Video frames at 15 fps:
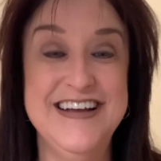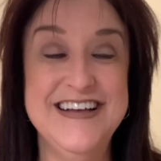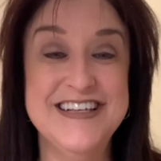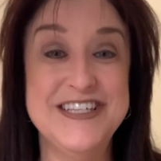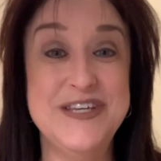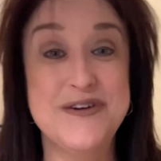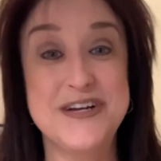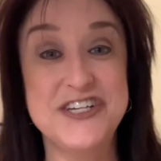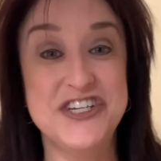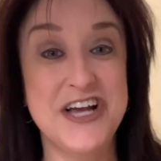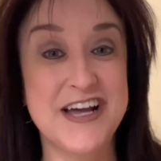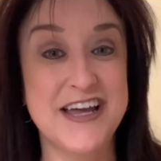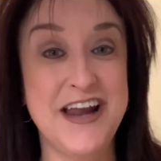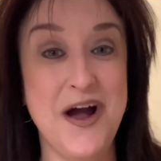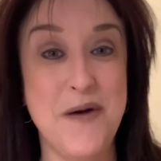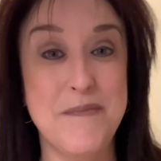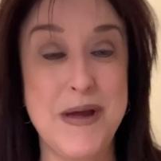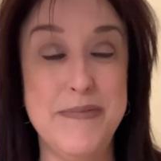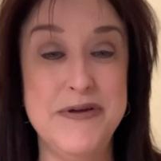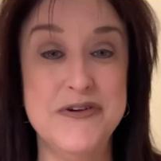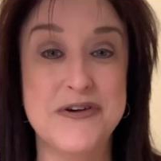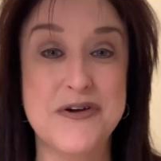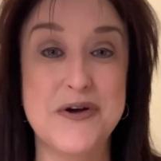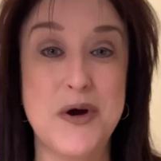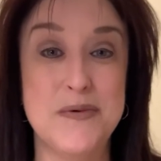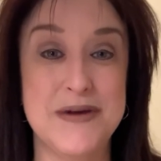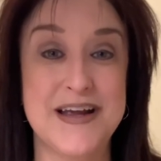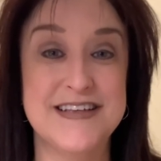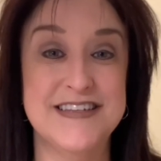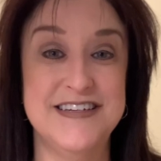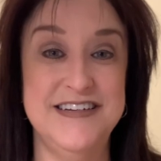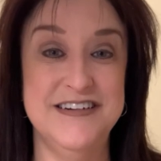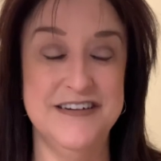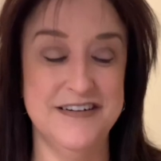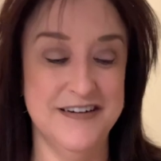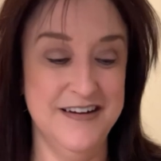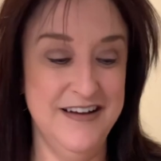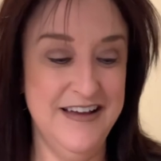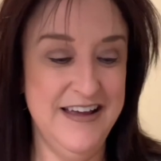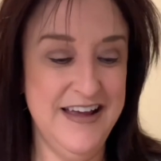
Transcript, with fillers: So you can check it out. Maybe you can go next year.